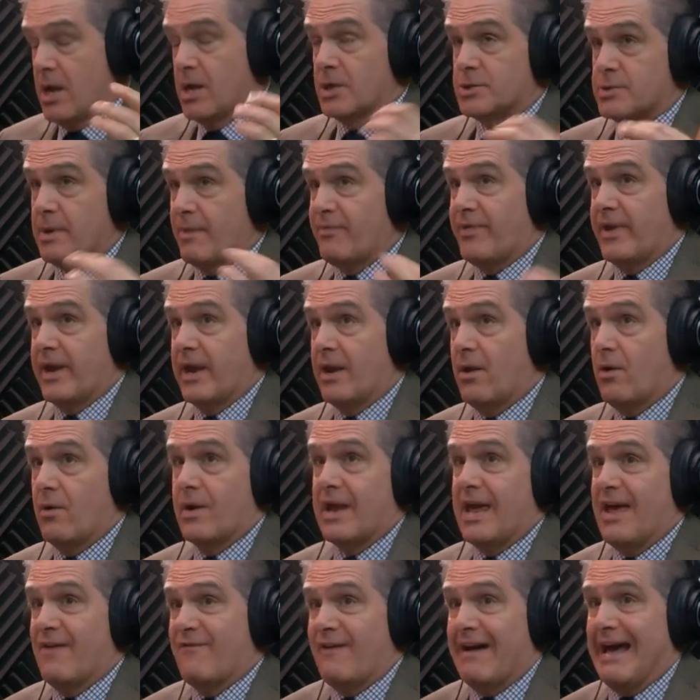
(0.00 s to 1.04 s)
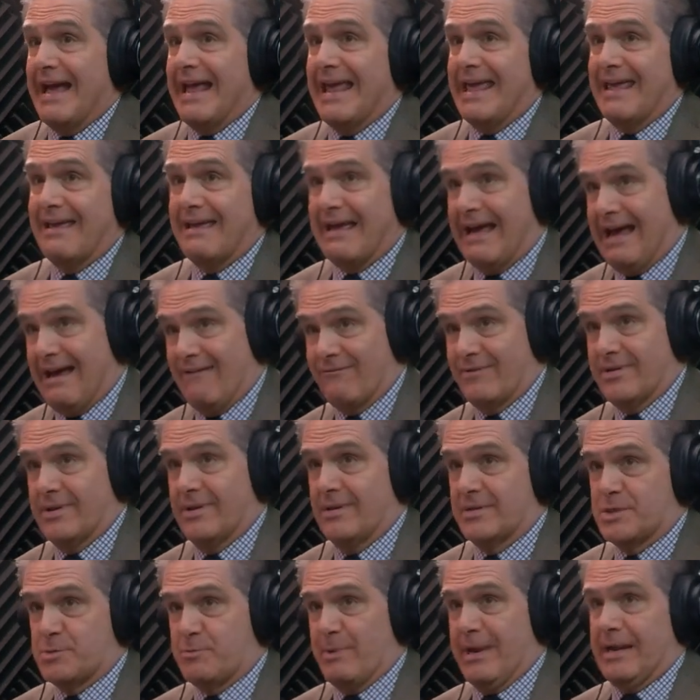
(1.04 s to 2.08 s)
so I'm thinking, okay, if I have
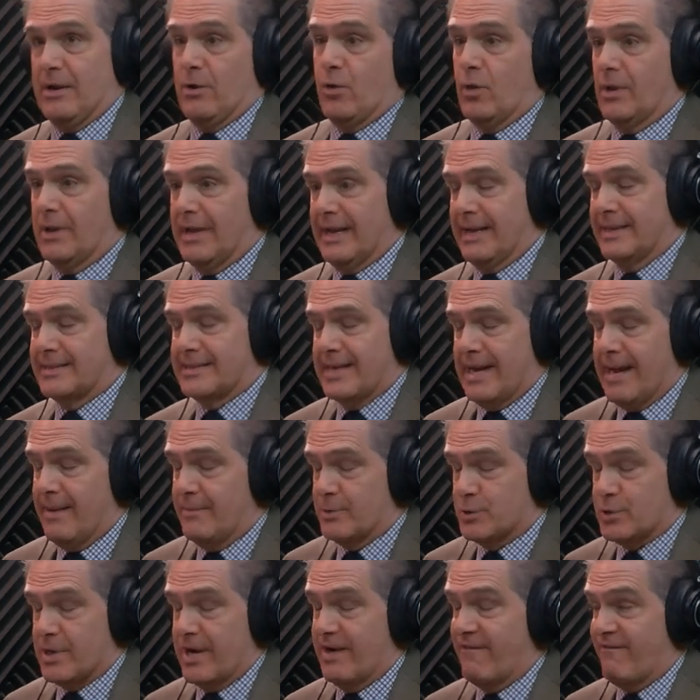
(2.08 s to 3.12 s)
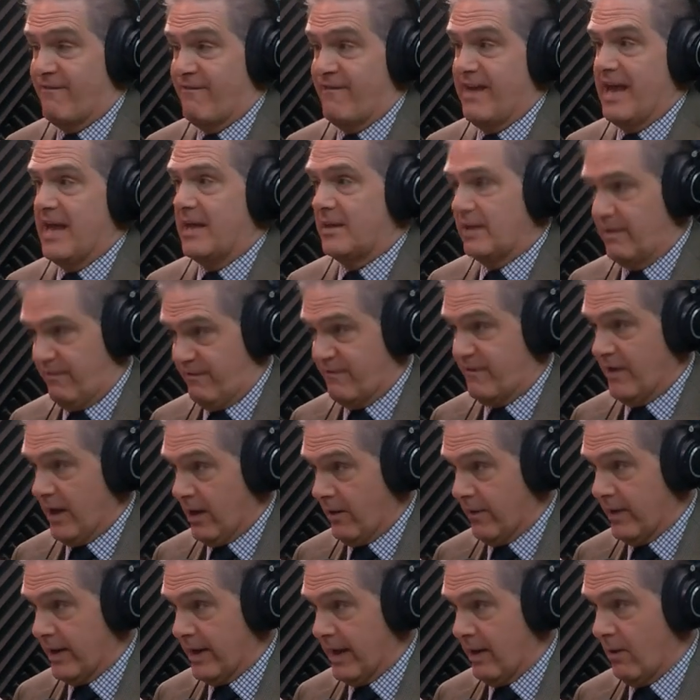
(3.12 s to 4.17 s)
to spend a whole lot of time trying to vaguely
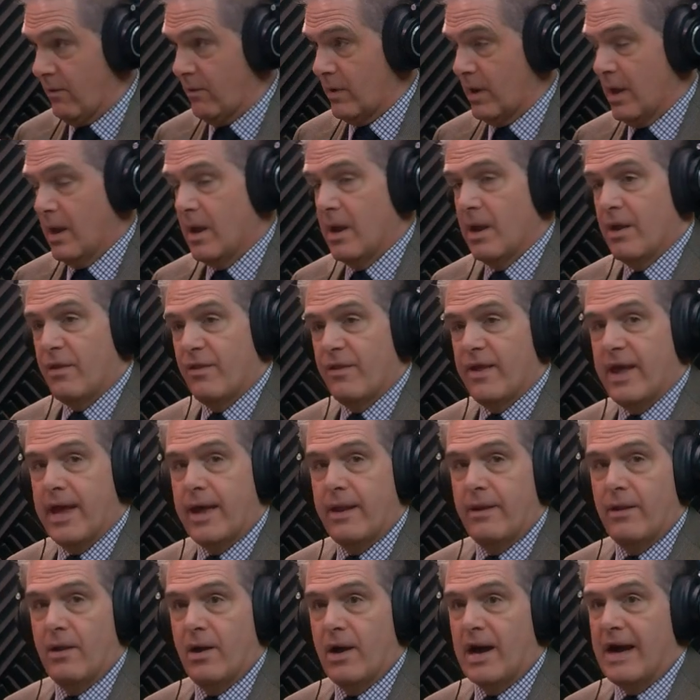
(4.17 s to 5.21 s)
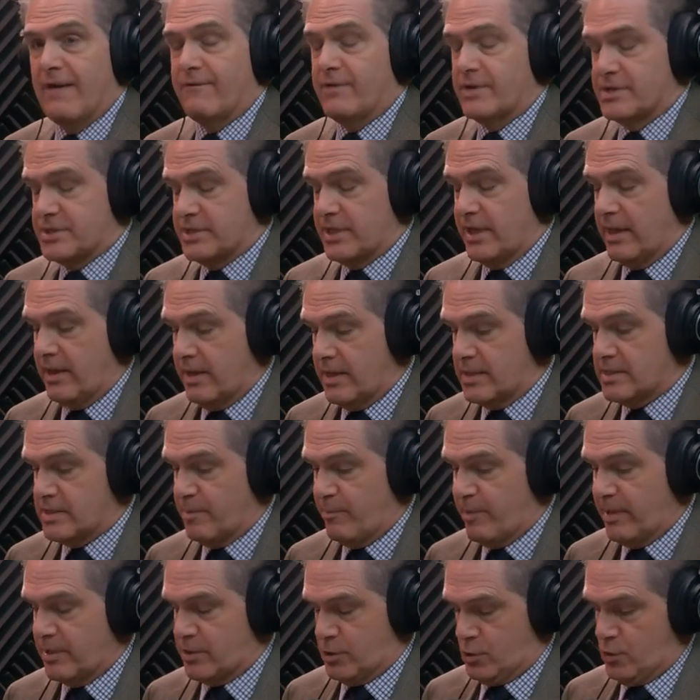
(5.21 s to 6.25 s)
figure it out, then obviously it is a
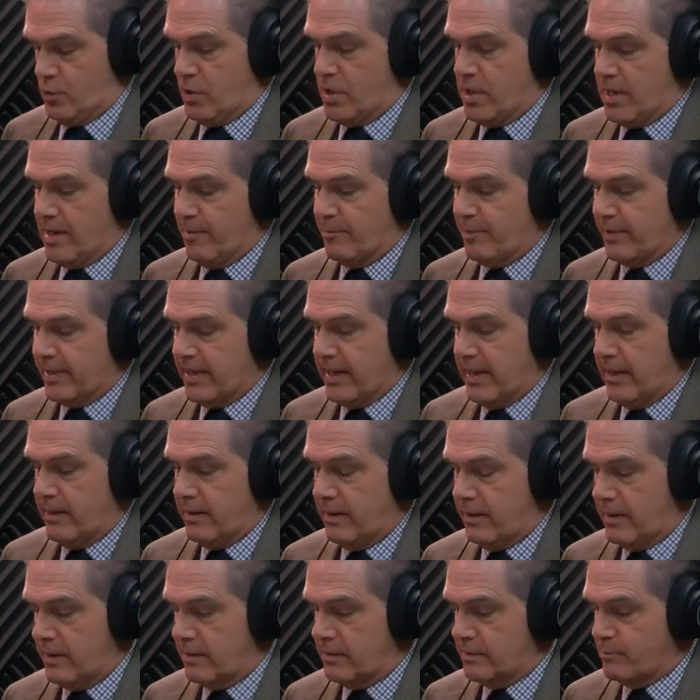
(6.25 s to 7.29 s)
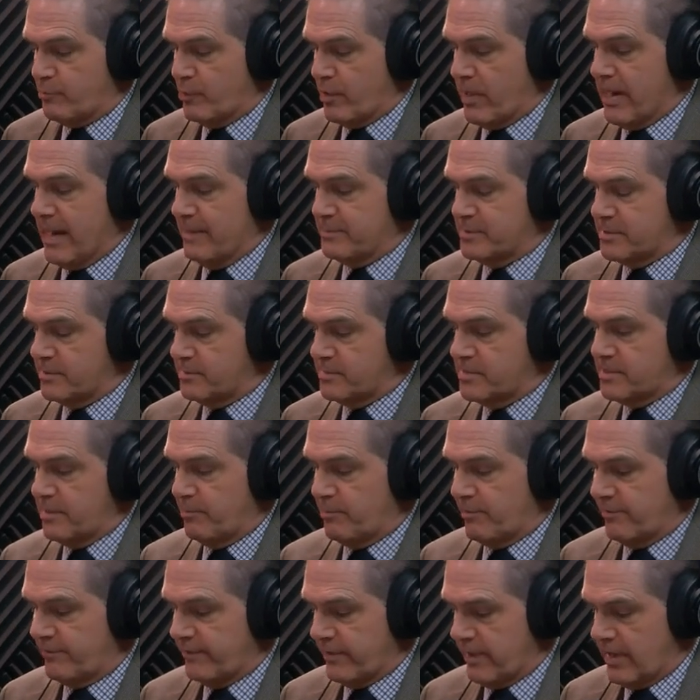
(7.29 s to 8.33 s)
bit too complicated and perhaps some
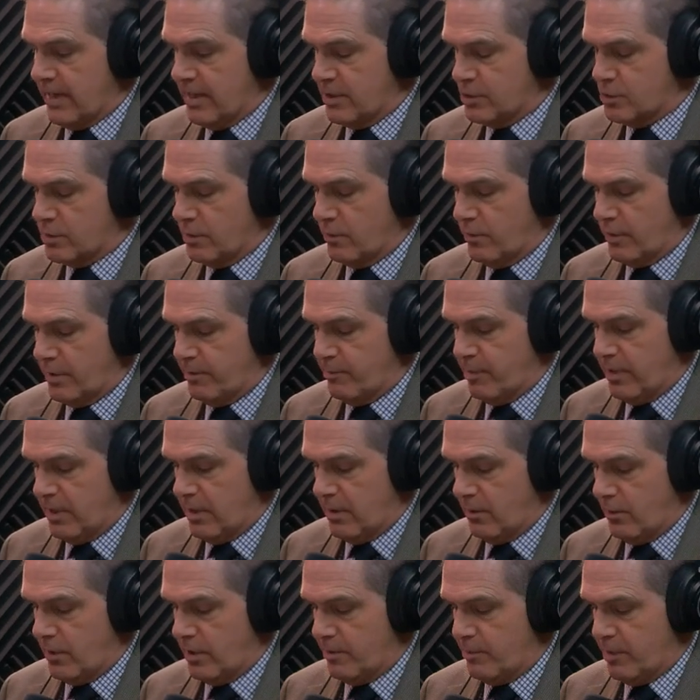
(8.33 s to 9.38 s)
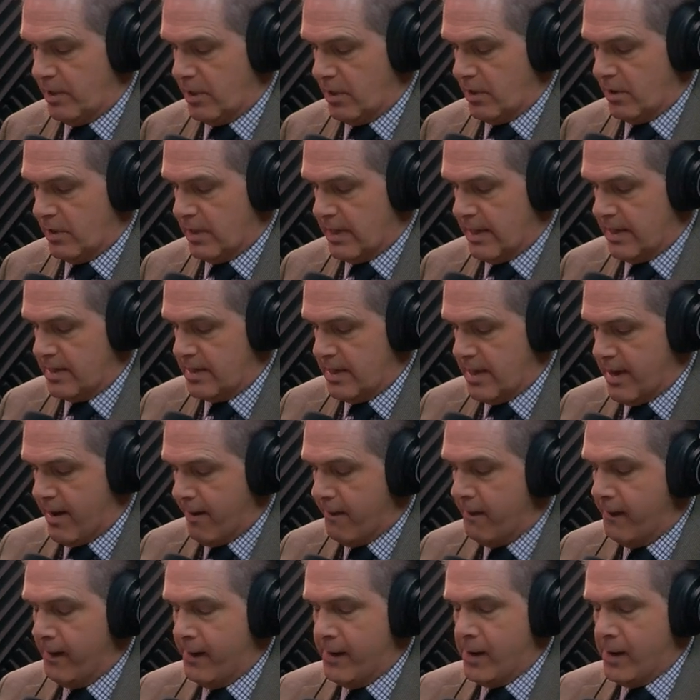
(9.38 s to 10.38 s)
simplification would be would be a good idea.